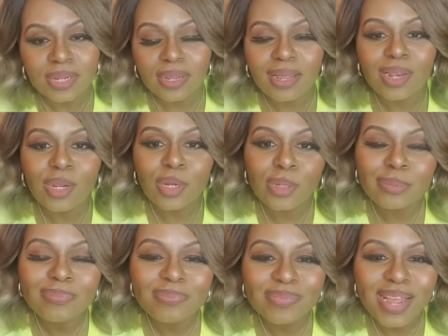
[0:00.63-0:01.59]

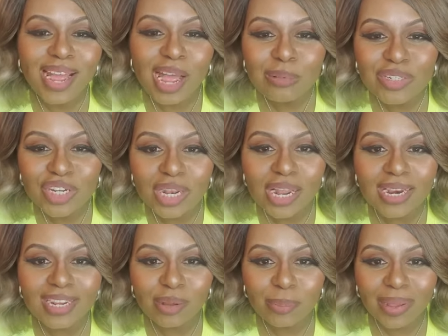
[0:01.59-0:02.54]
Hello, I'm
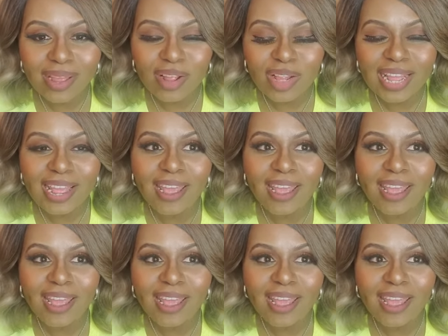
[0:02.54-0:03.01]
Shullundia Bell,